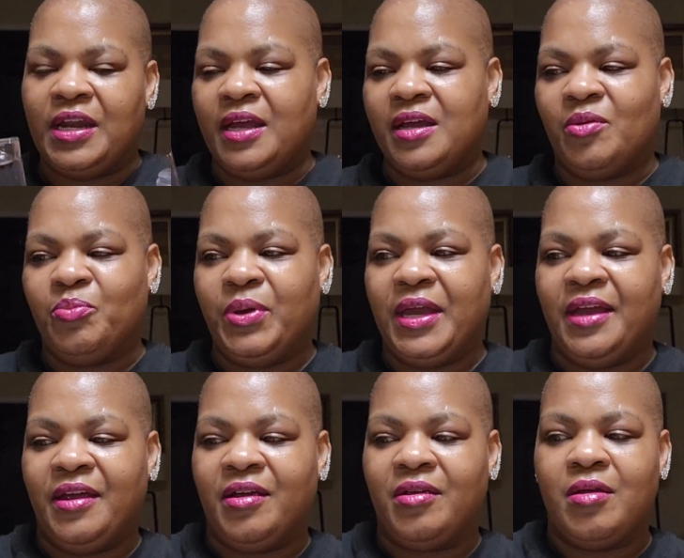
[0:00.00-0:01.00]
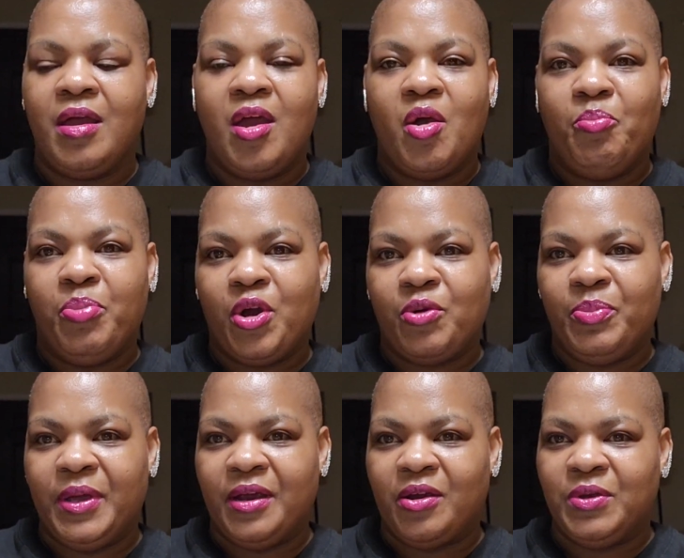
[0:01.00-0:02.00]
They compare
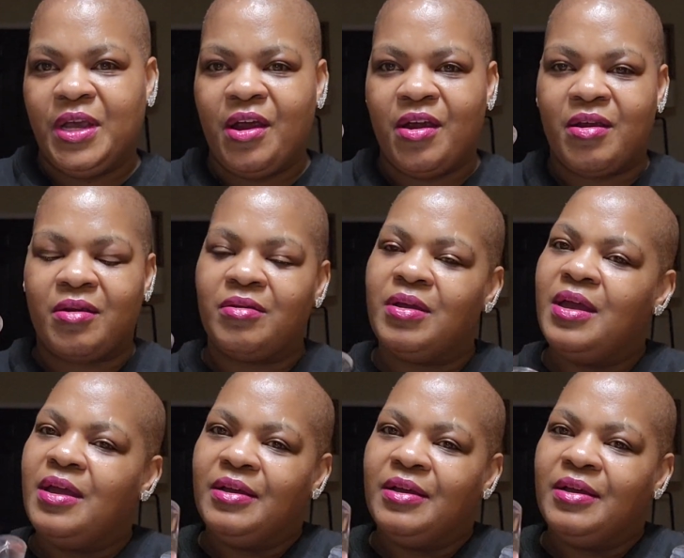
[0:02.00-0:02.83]
Burberry Her